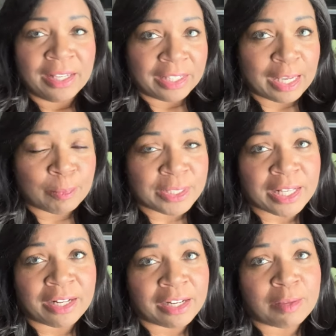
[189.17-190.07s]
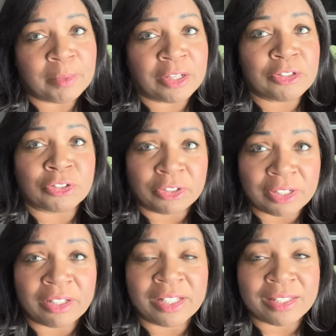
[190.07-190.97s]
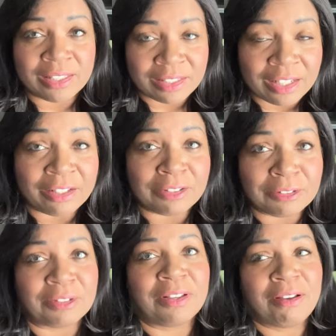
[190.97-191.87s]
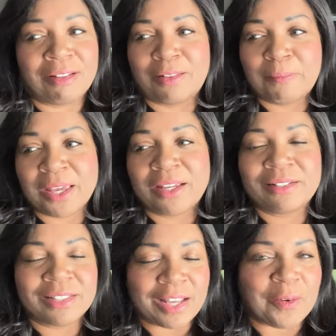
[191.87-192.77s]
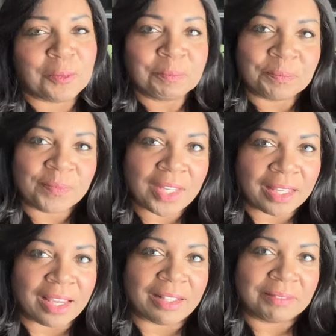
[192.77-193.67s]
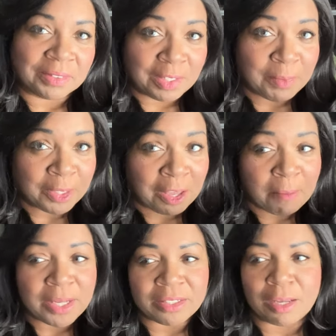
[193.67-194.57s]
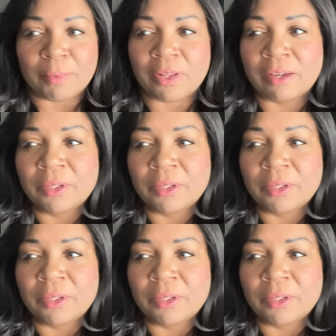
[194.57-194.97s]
Keep sending them because your girl is still on the mend. So again, leave me a comment down below.